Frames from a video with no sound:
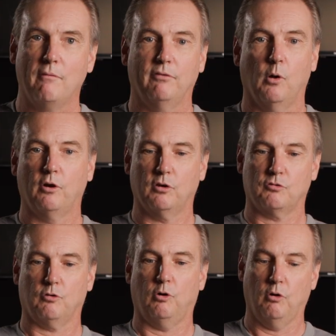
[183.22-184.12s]
flow
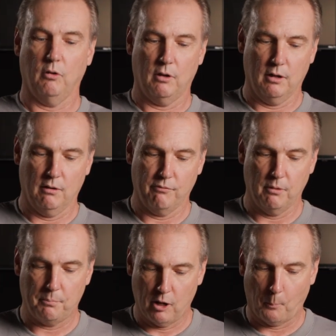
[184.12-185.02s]
control of
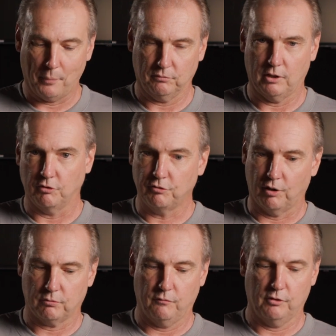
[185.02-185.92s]
the pump. It's not
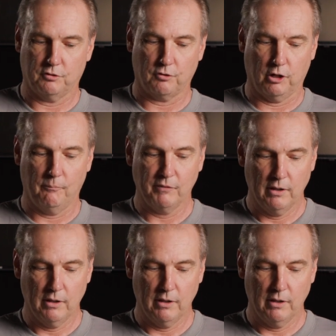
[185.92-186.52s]
just a venturi,